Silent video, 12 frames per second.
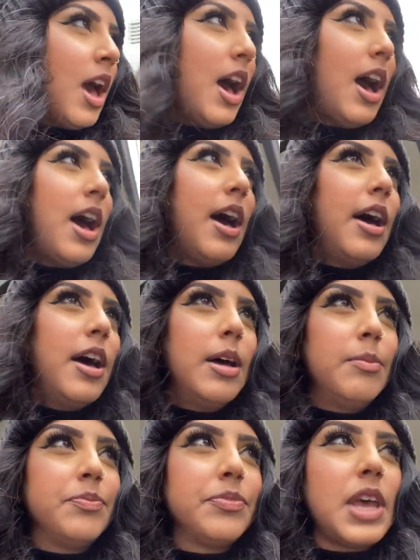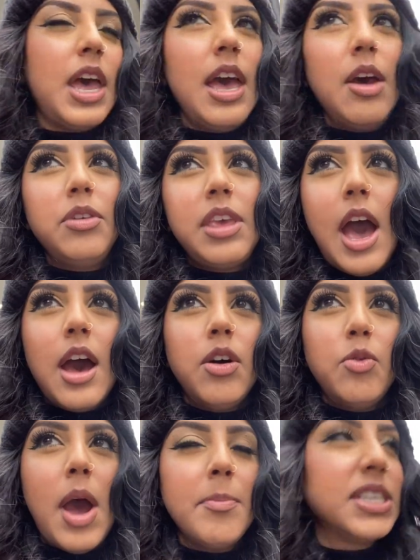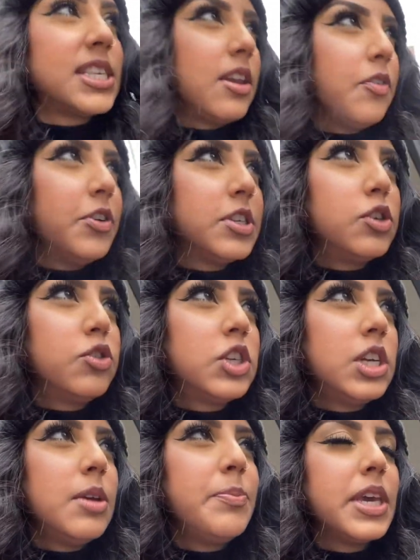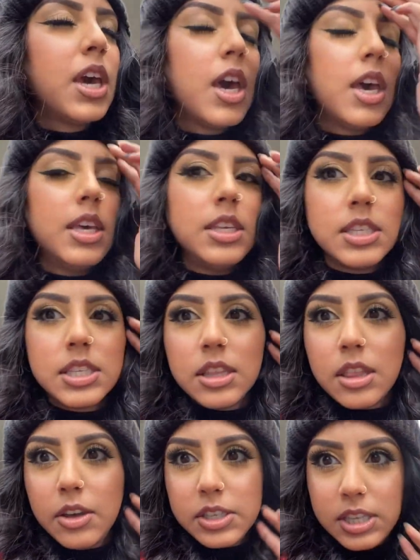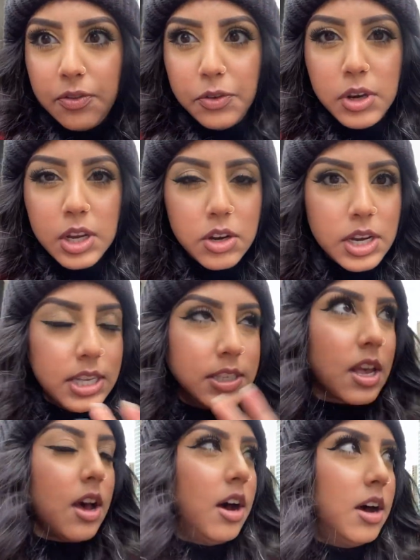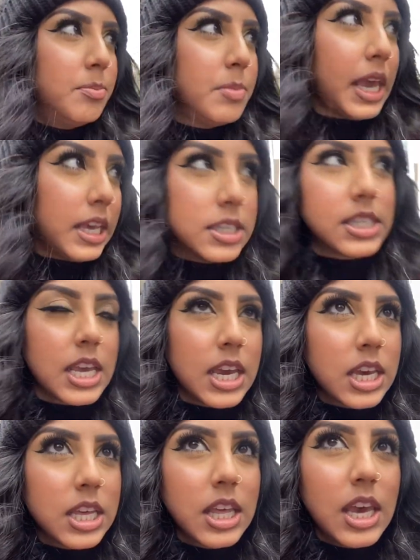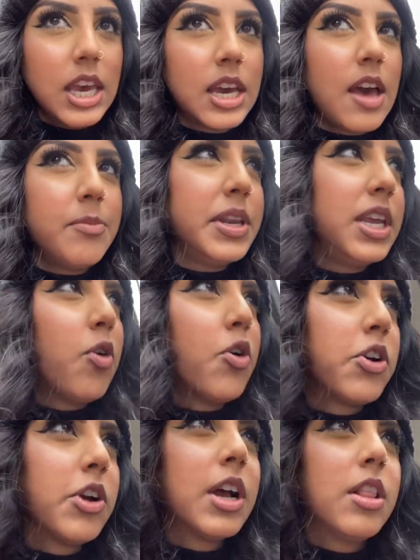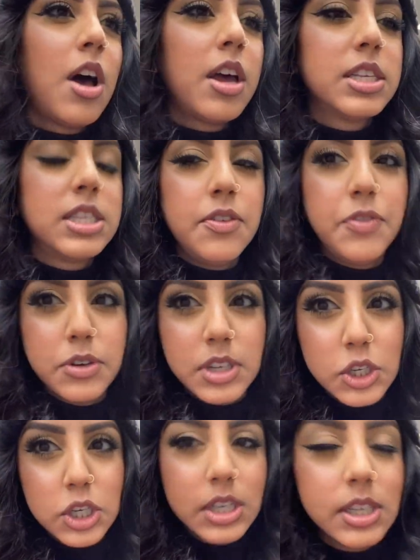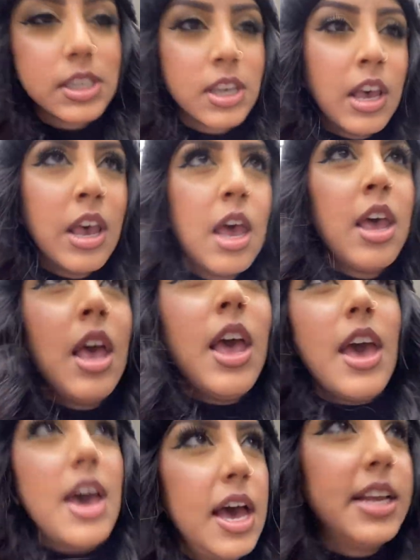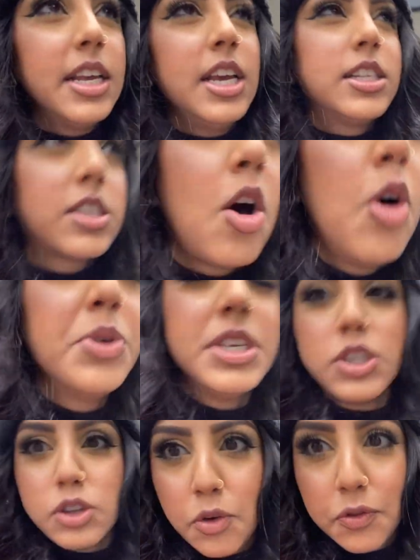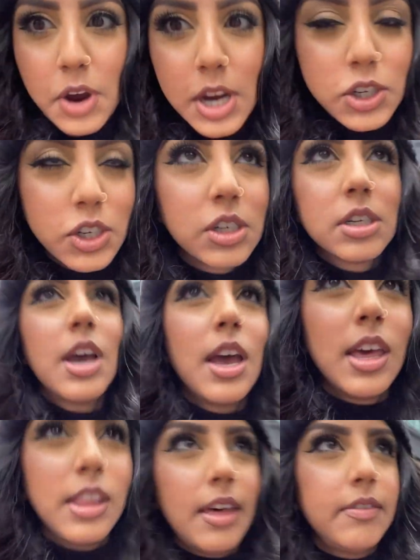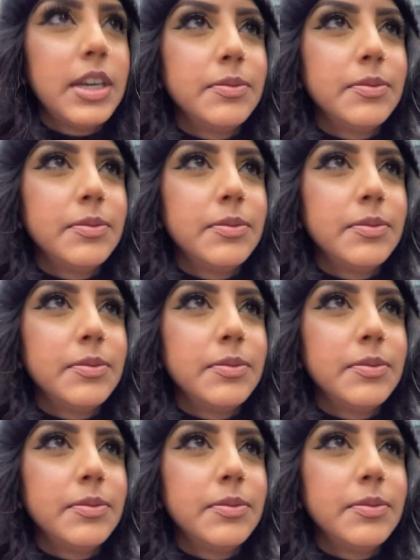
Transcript: Um, and yeah, I'm excited for sushi because the seafood here is amazing. Like, I've been ordering a lot of seafood dishes and it's always so fresh. I love it.